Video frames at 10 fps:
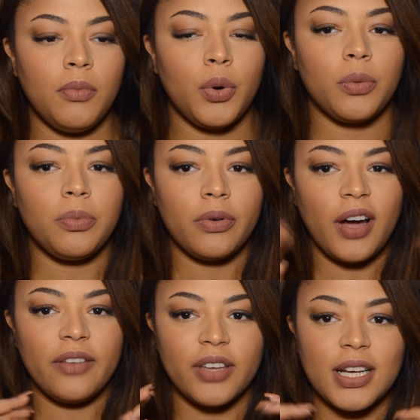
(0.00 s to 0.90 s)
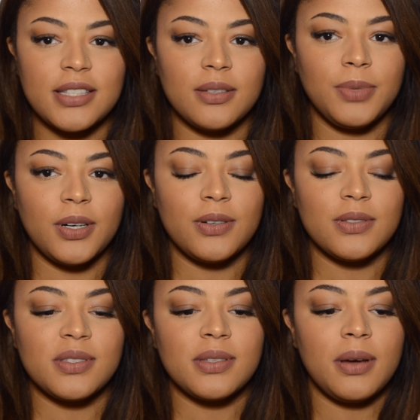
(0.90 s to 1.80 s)
more private, I
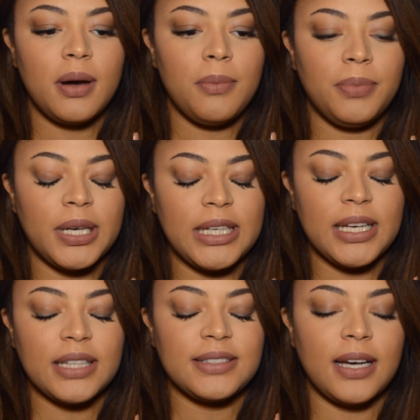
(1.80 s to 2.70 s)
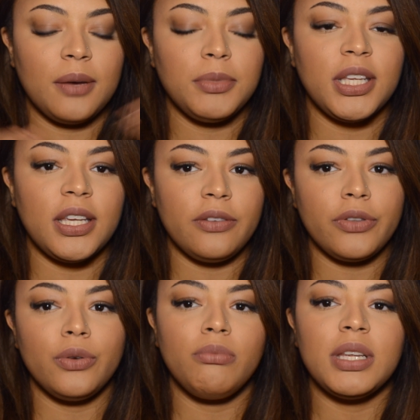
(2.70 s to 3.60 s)
suppose. But tell me if
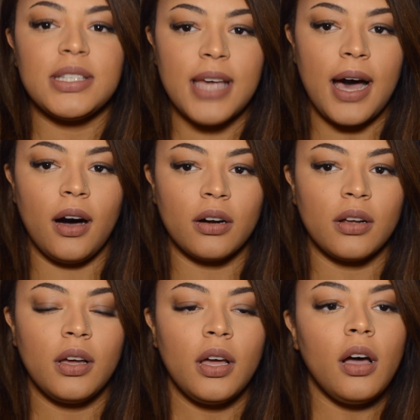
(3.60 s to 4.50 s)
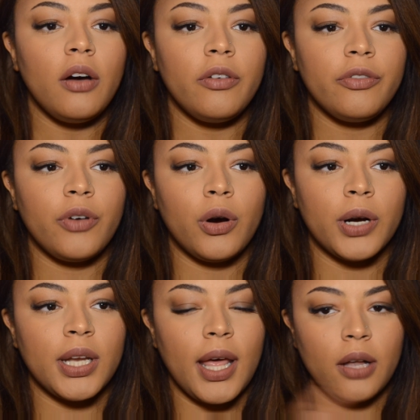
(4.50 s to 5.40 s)
you'd be down for
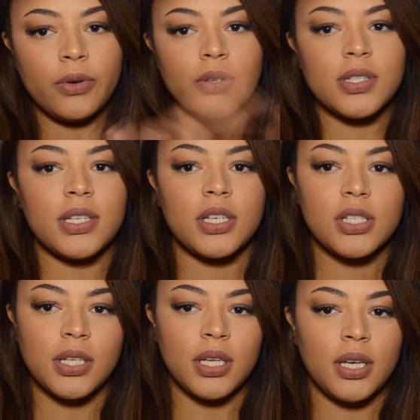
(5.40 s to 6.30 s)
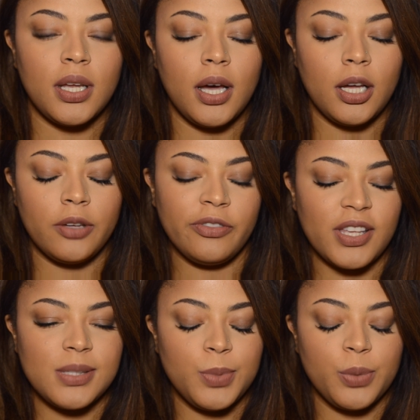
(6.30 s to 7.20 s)
an L Rose Addiction
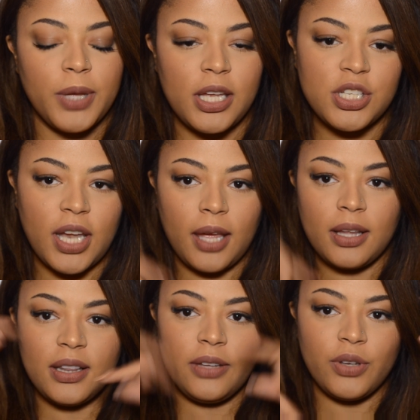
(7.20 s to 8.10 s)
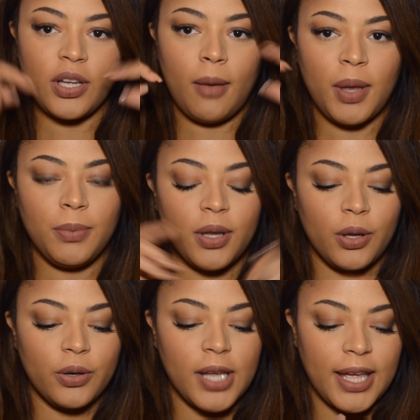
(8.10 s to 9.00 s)
Facebook page. Like, leave a comment
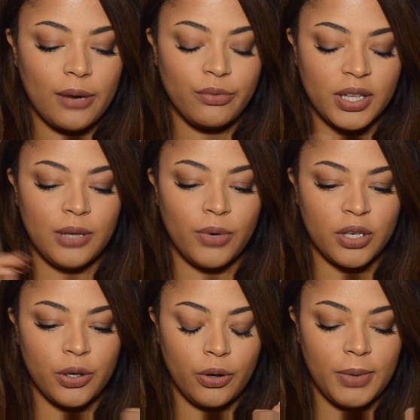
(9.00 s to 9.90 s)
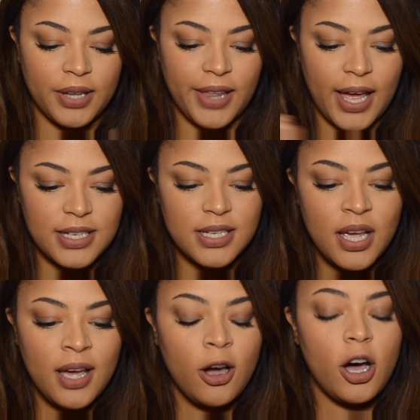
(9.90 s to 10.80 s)
below. Like, I really want to know about that.
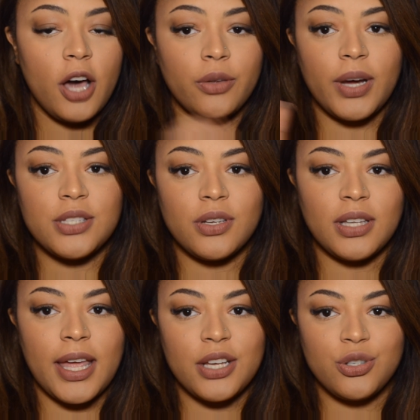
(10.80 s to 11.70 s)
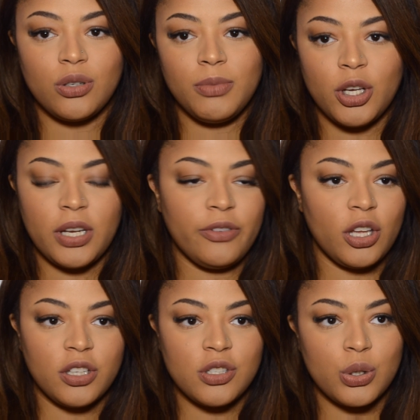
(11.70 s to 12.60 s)
Otherwise, you can like join me on every
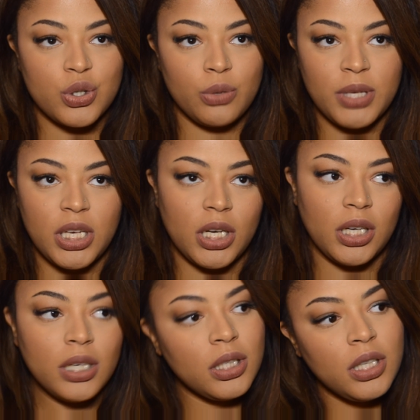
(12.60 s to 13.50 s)
other social media,